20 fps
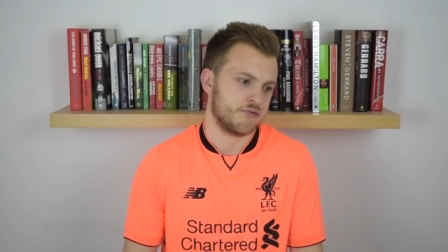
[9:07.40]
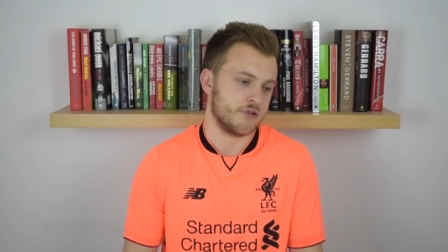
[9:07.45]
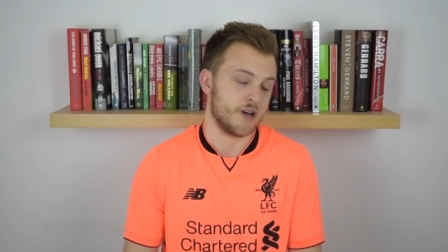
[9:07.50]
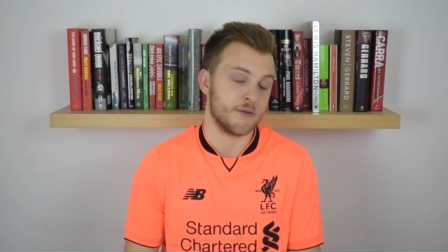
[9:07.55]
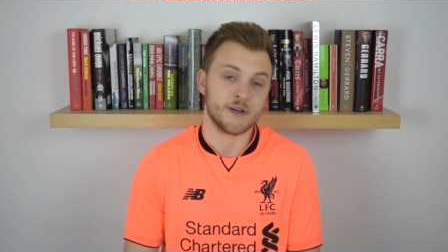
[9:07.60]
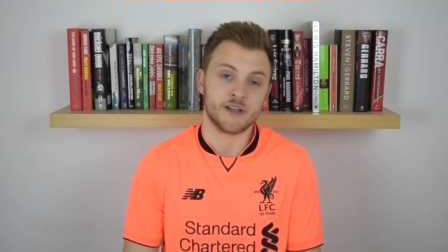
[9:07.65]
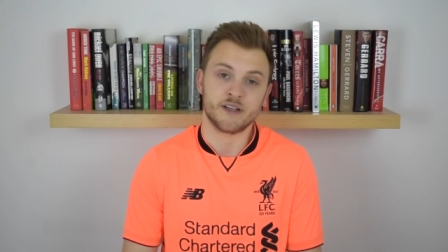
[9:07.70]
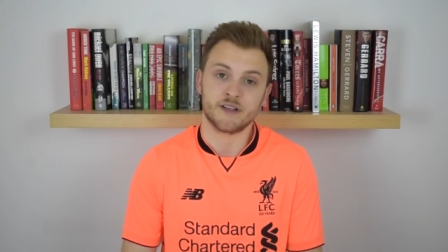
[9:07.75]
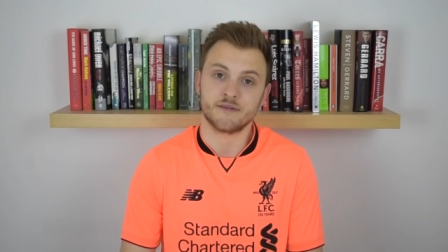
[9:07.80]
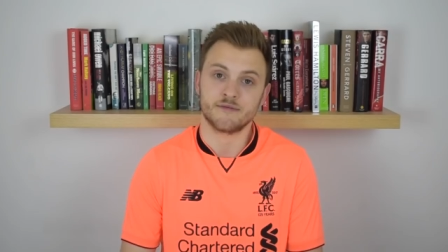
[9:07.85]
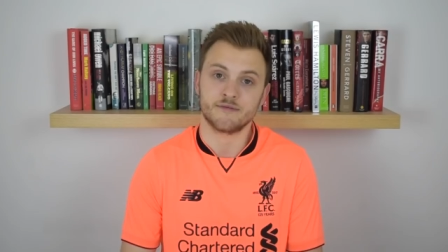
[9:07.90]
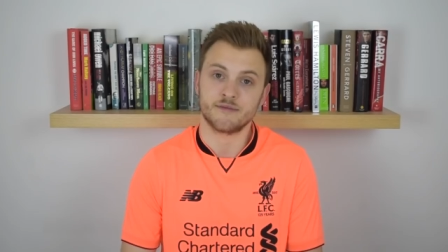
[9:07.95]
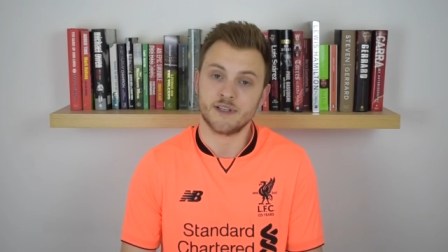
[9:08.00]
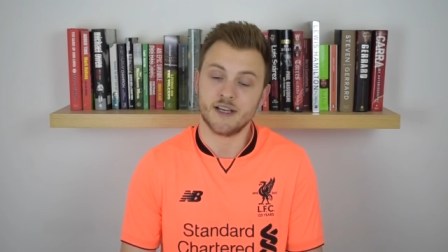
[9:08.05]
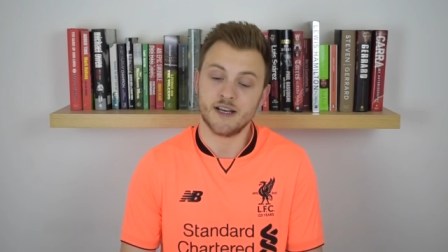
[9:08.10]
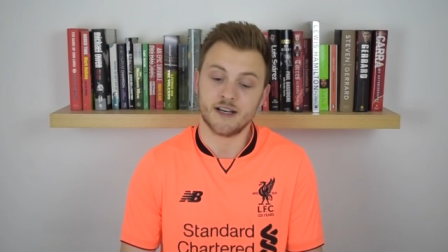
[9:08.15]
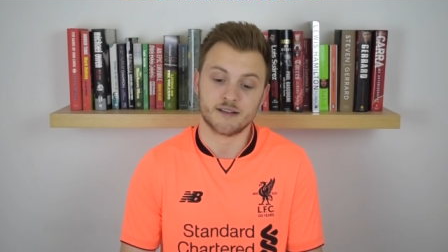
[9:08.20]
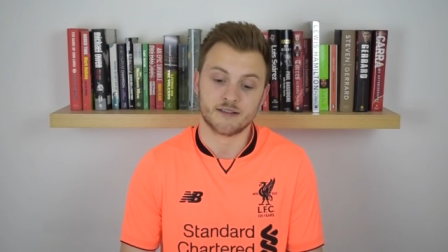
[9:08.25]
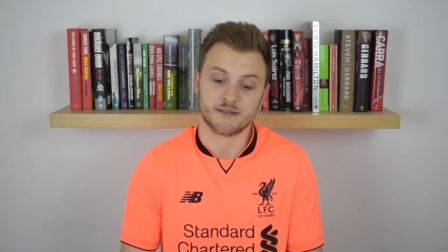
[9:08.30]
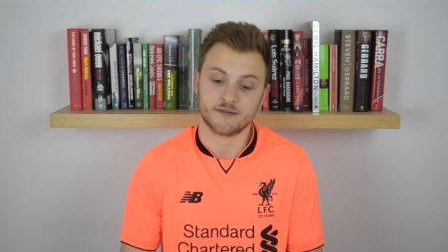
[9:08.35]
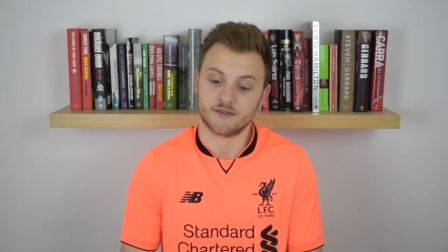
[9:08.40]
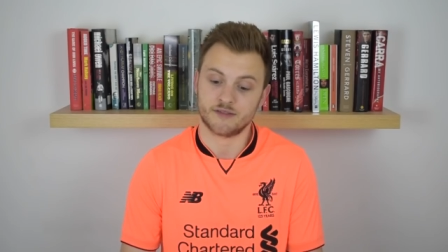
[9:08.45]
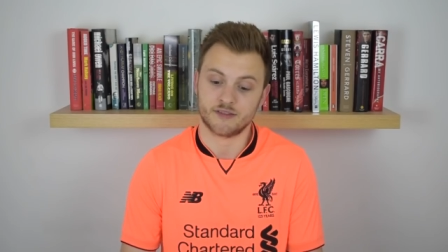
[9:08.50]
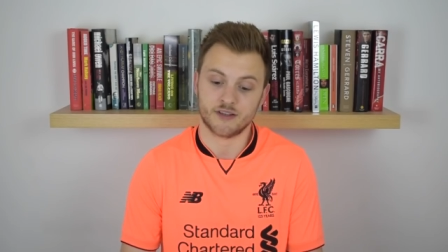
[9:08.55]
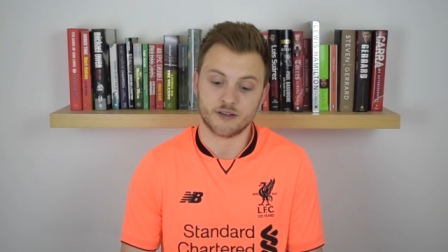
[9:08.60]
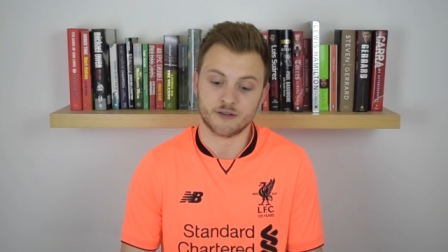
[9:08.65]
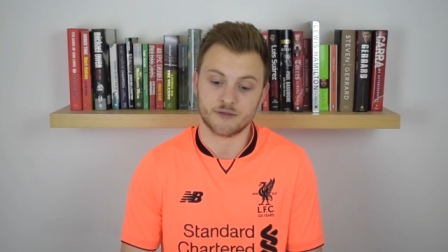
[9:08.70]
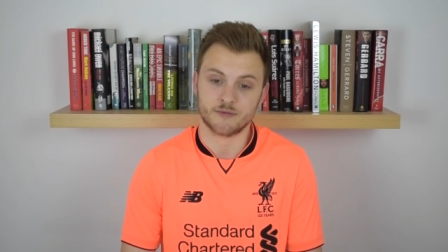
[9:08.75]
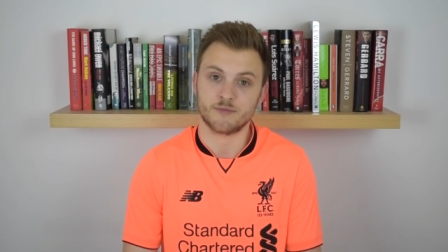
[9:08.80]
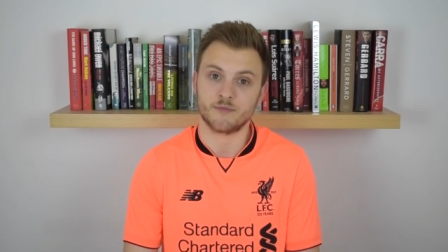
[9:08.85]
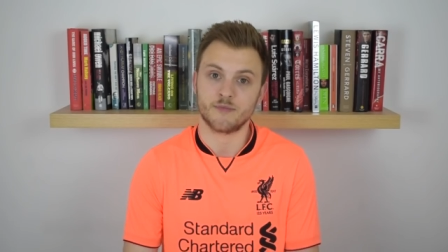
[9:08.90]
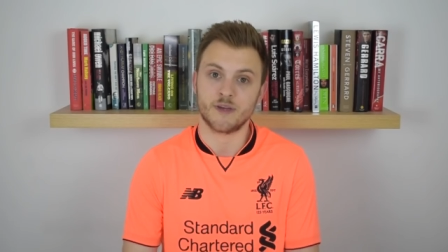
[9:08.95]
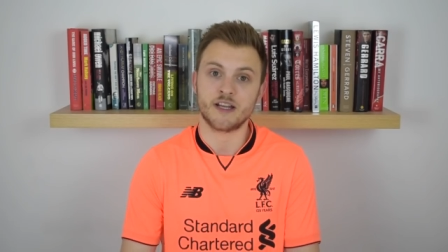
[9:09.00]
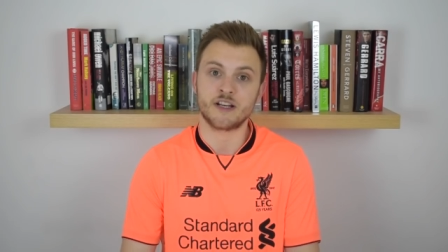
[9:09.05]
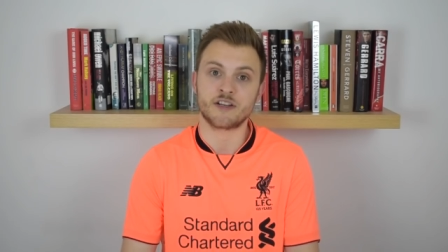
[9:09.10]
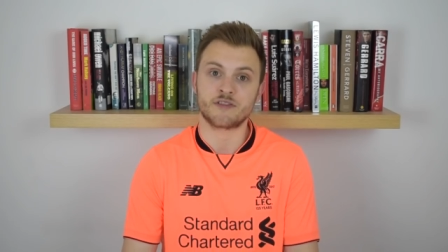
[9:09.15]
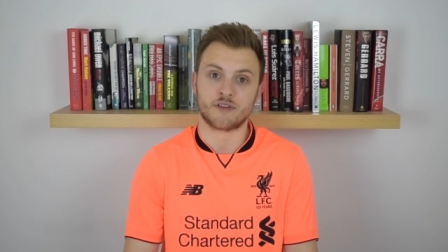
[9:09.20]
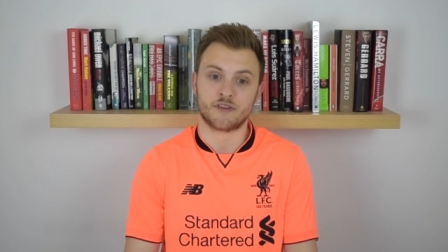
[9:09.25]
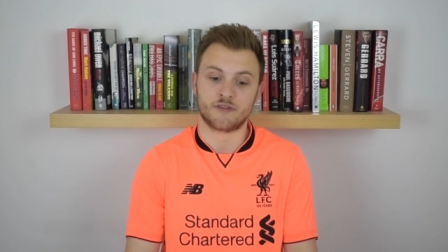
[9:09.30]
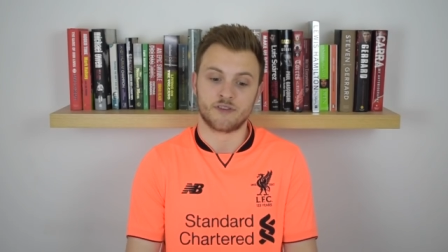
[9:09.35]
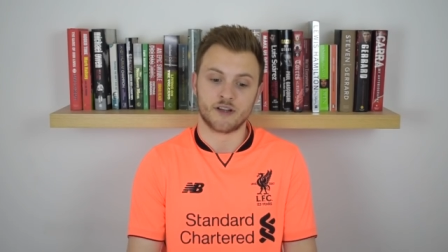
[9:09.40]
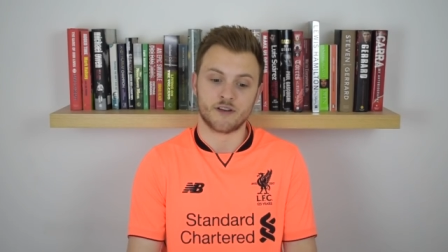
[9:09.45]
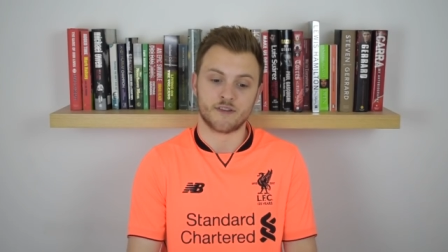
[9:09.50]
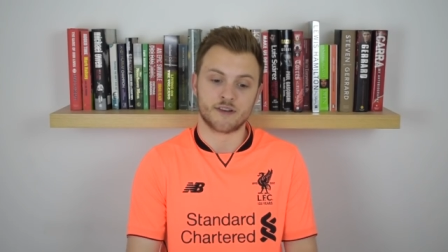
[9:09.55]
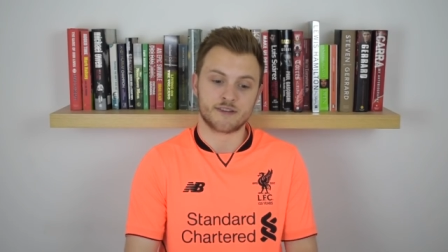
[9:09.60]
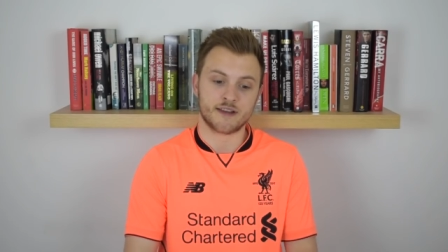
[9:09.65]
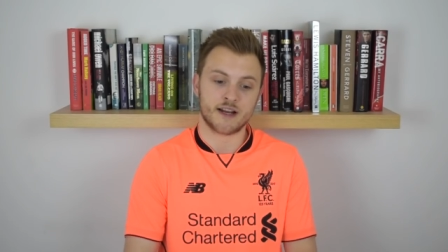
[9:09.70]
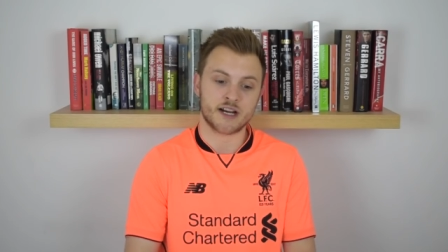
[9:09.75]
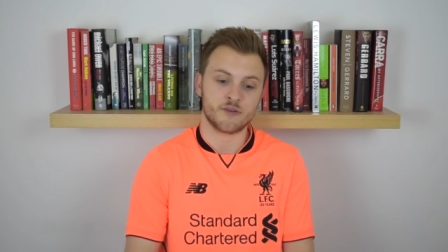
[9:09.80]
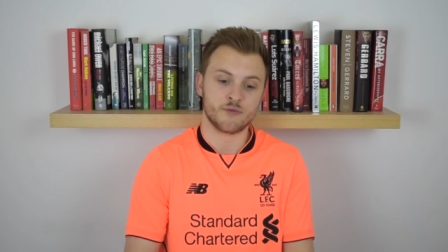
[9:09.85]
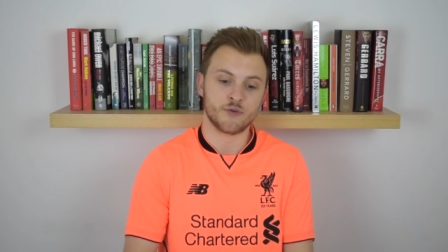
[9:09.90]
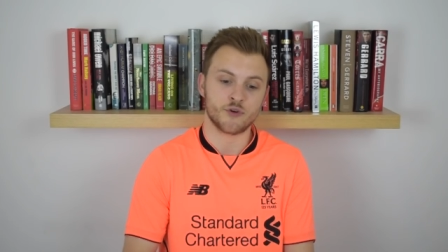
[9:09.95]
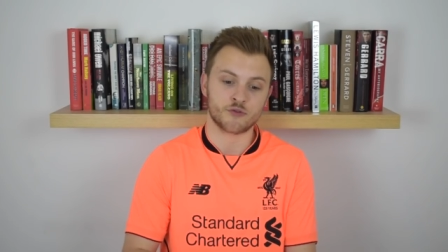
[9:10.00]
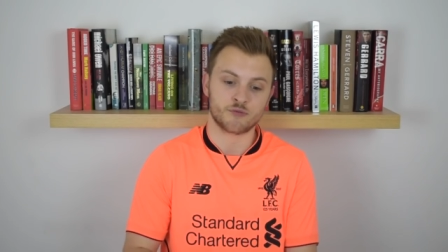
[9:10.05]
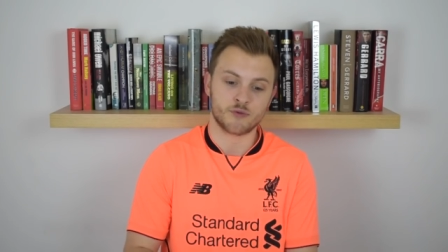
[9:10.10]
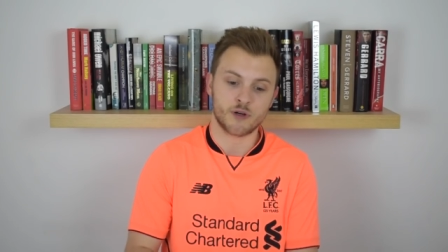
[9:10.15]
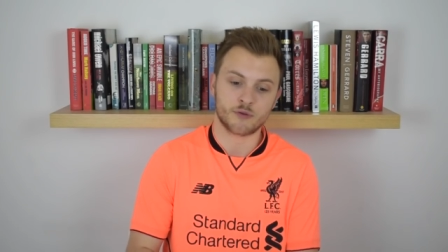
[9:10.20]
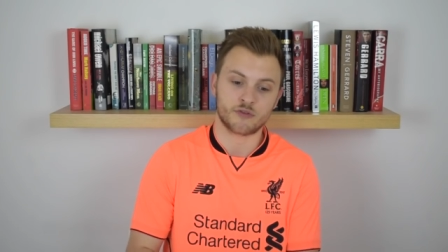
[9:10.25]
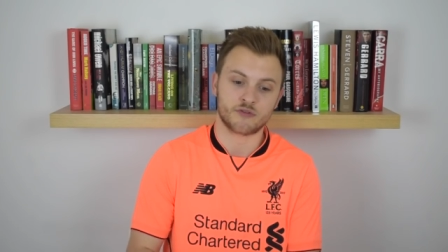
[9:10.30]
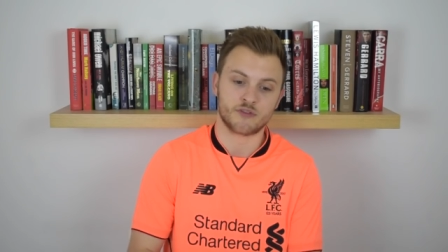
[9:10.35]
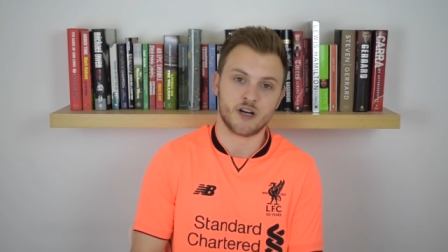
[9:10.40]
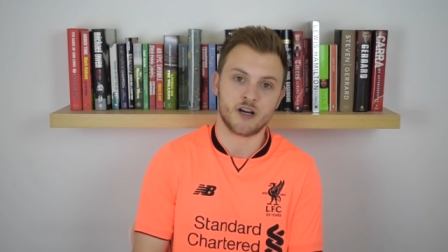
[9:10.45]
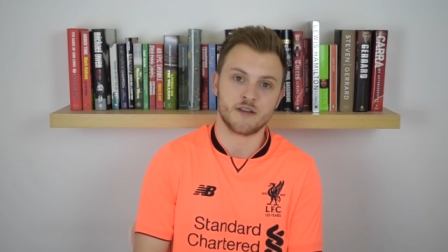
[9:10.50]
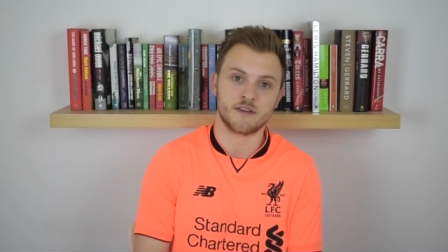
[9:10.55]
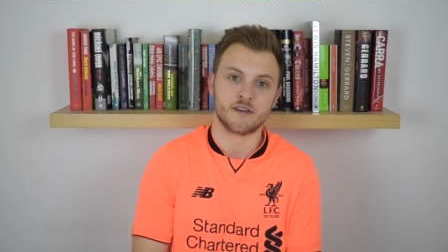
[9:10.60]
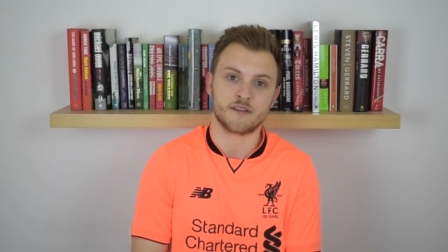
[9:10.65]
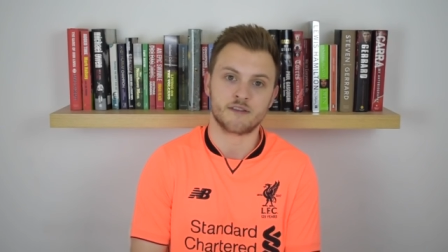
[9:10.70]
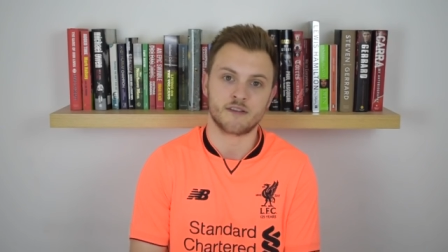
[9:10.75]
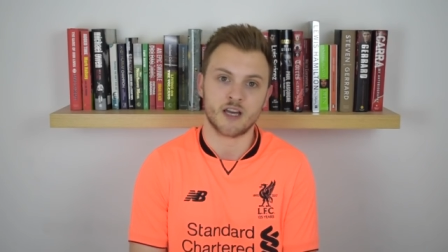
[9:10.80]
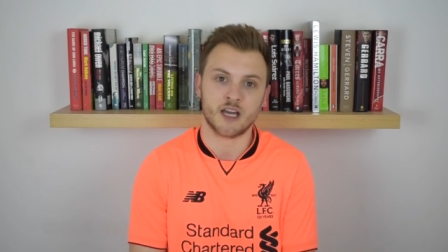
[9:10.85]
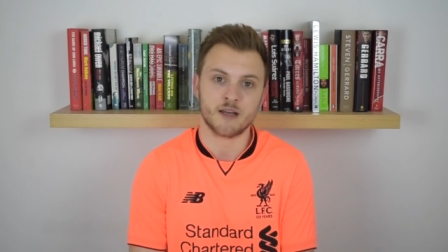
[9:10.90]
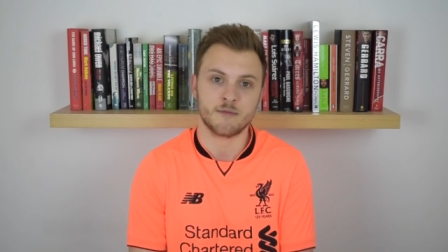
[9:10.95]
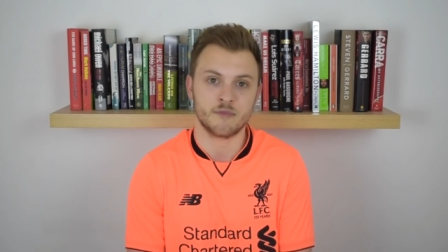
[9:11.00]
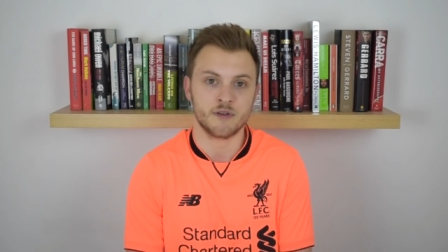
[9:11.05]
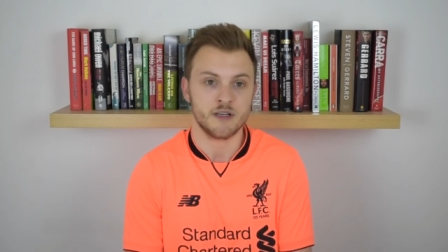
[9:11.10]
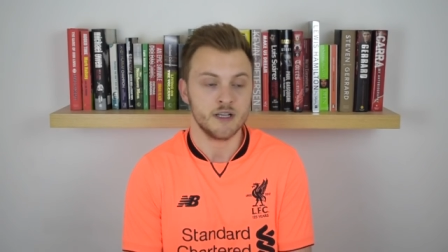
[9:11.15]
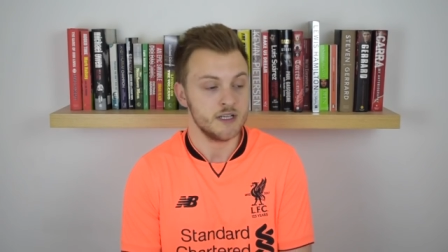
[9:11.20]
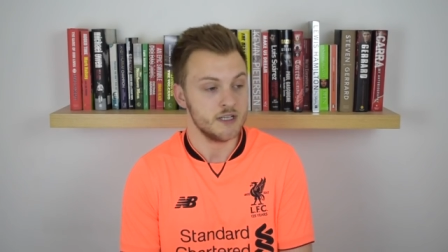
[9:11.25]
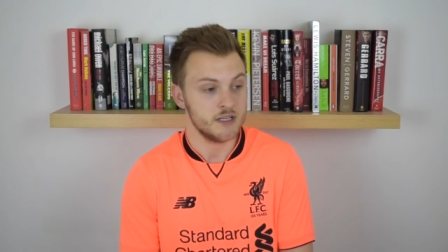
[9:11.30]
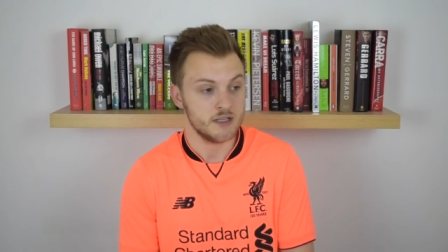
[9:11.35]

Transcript: I mean, yeah, so interesting. I think Danny Ward will start this game.